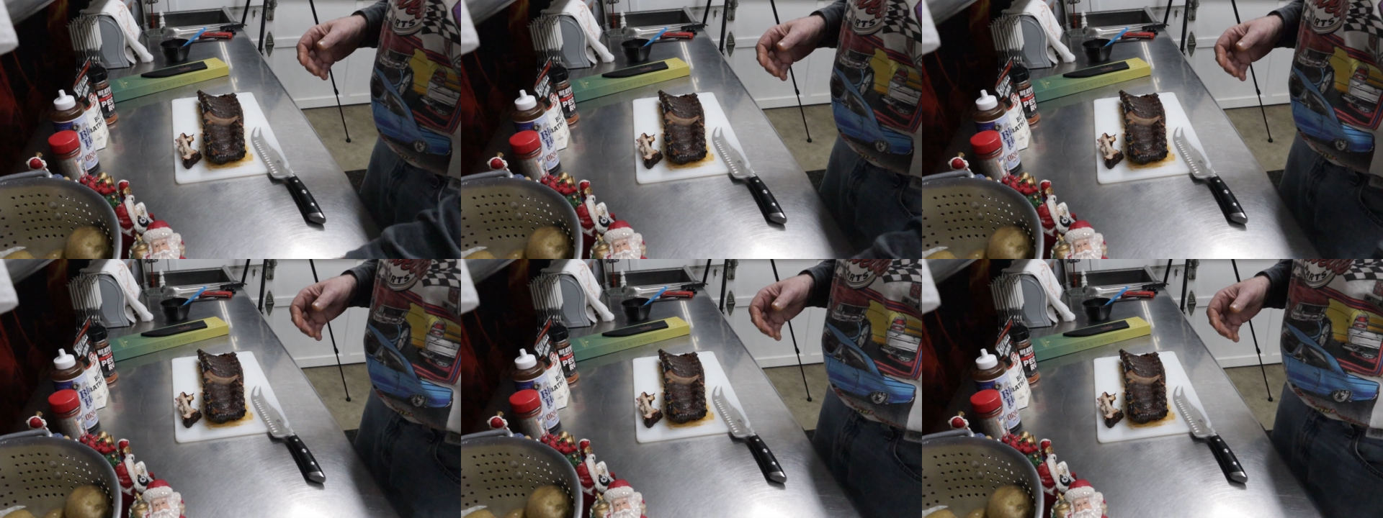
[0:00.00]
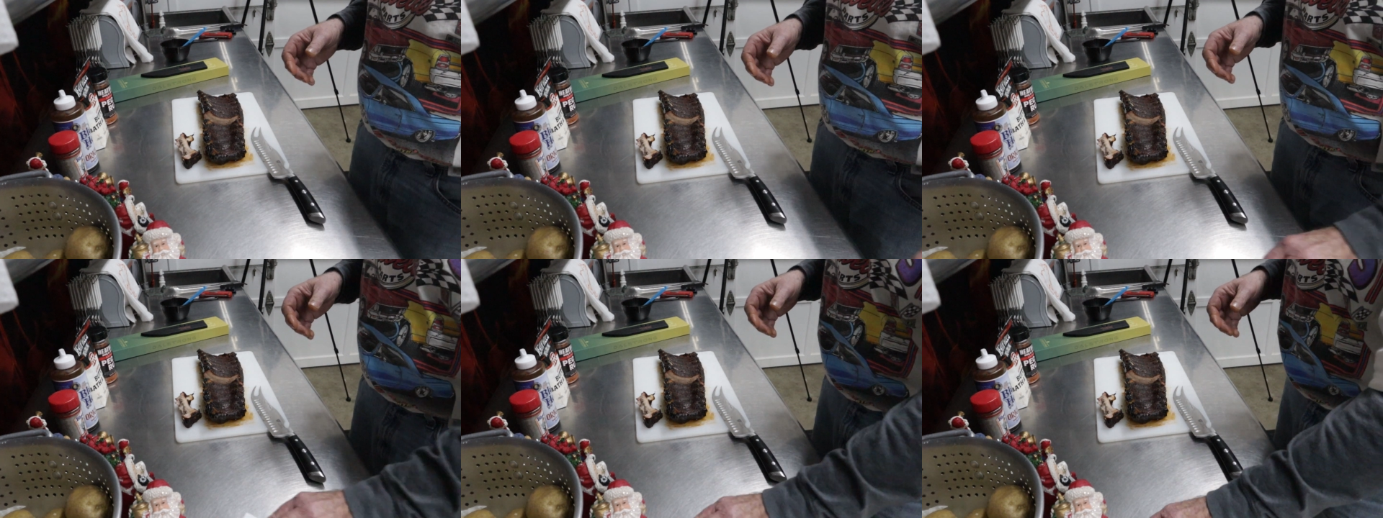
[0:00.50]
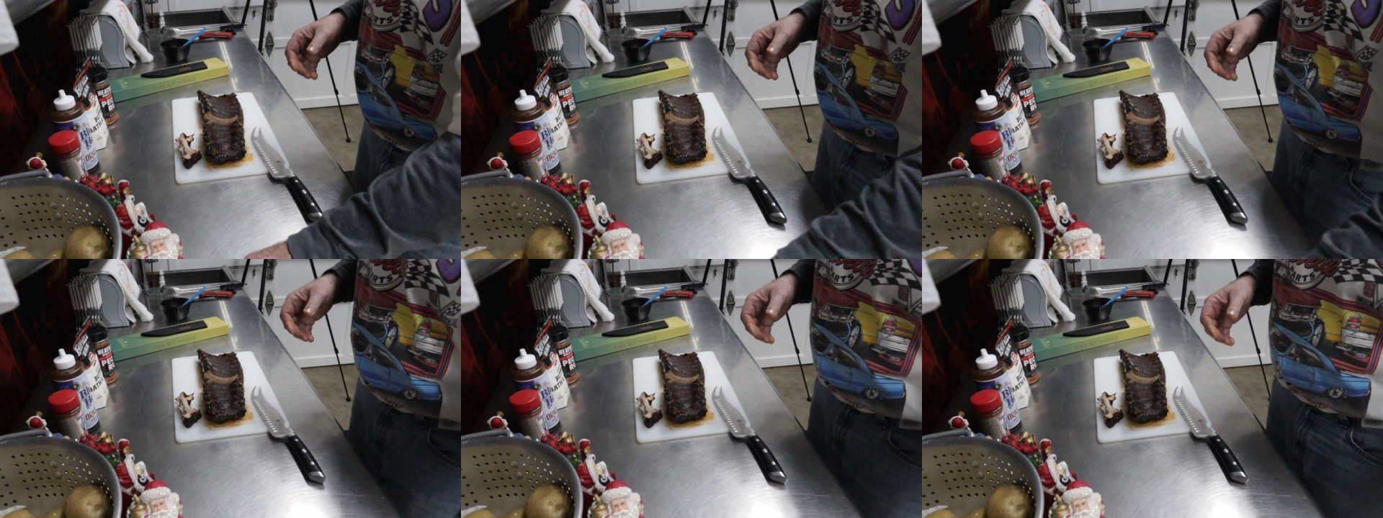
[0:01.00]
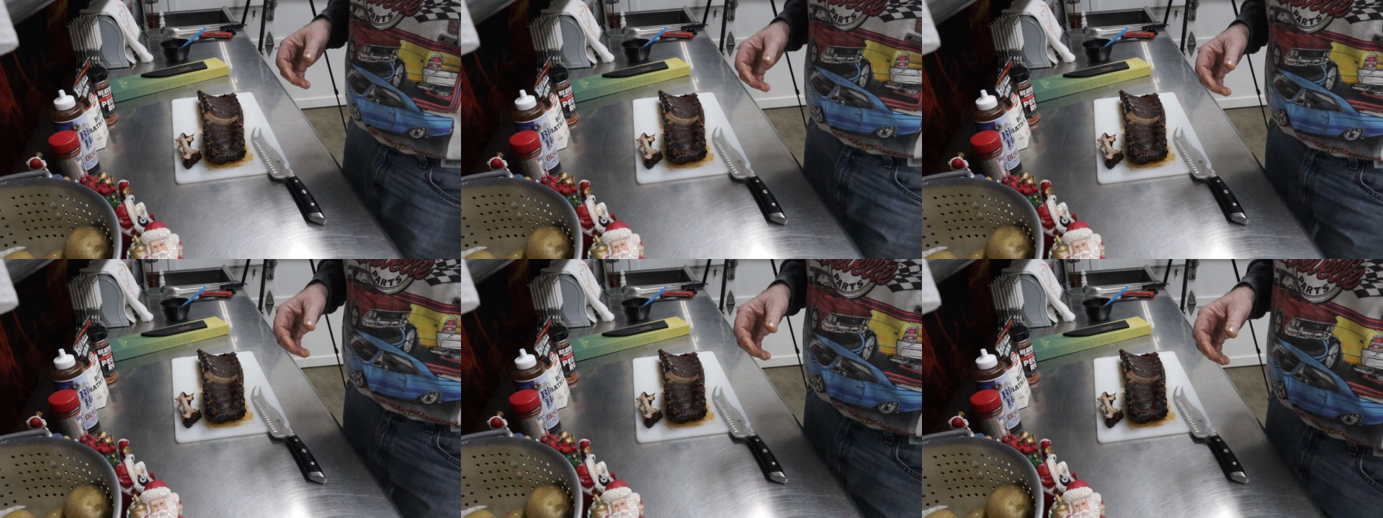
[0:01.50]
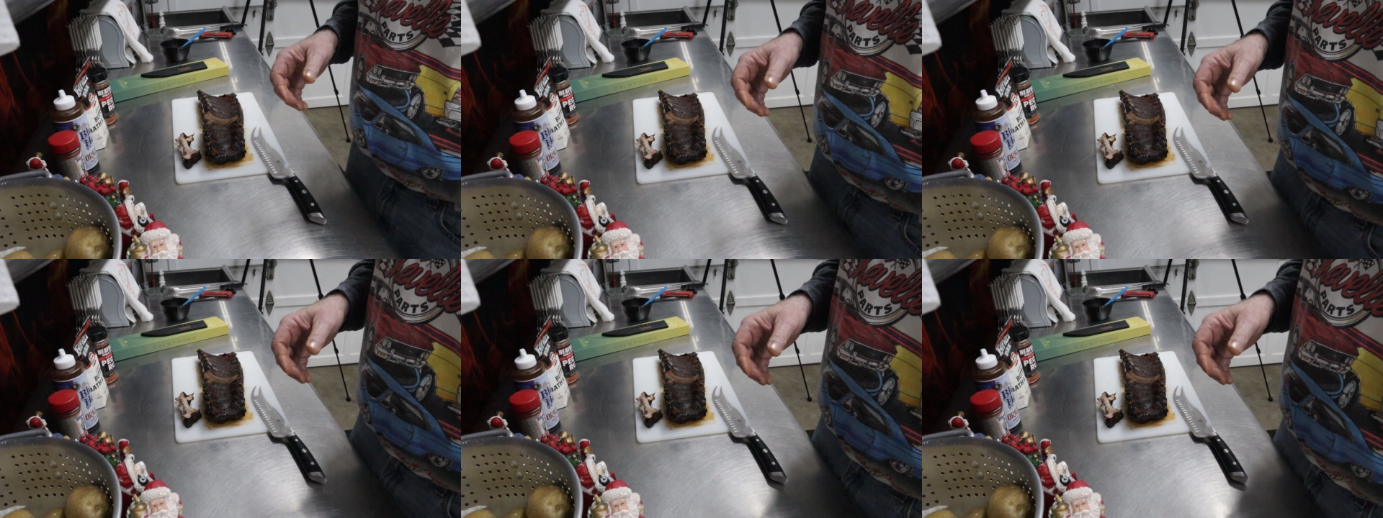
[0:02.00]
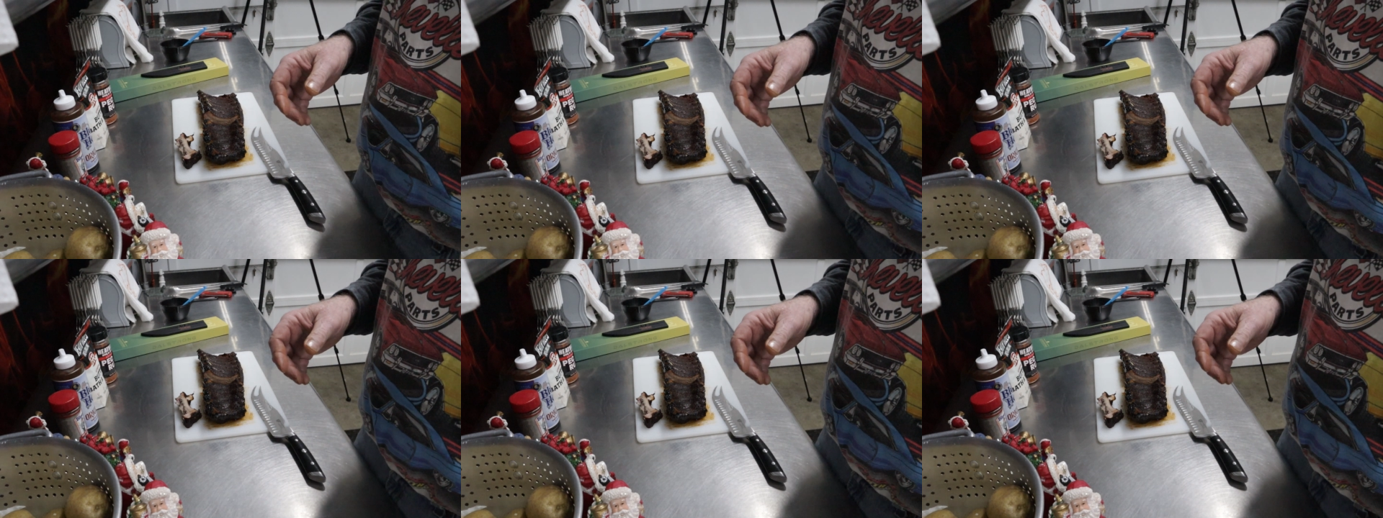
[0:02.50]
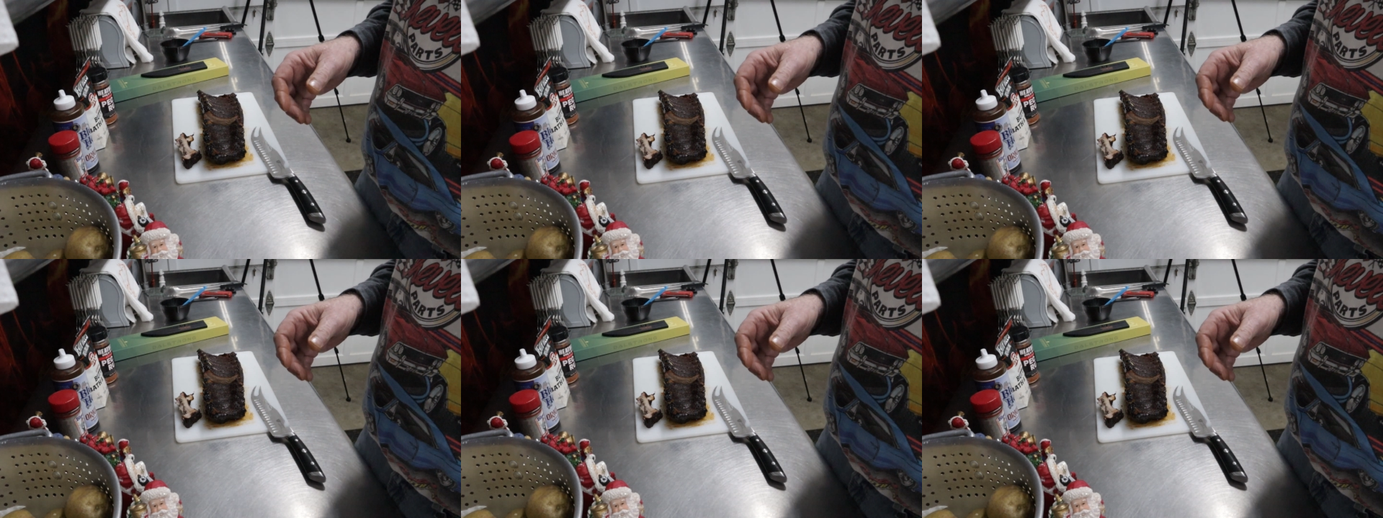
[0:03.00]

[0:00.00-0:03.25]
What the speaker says: Nobody's mouth can be seen.